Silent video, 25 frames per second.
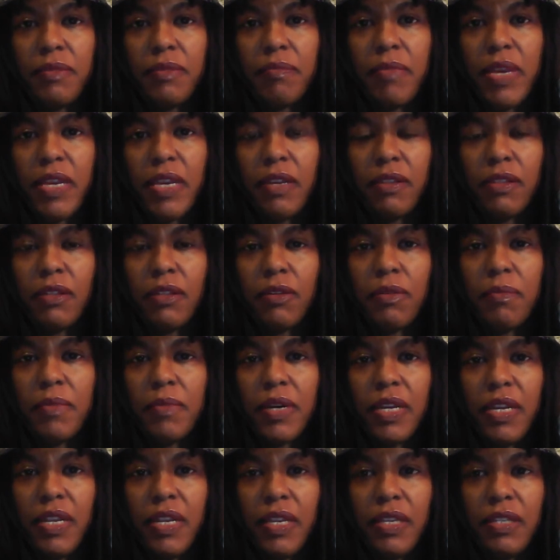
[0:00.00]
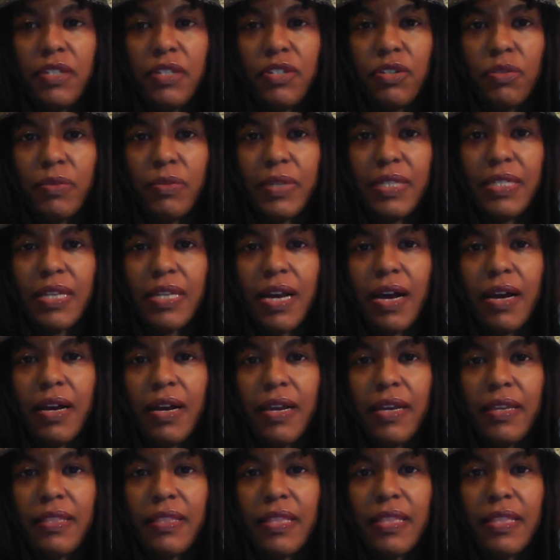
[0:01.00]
make a little money until we die.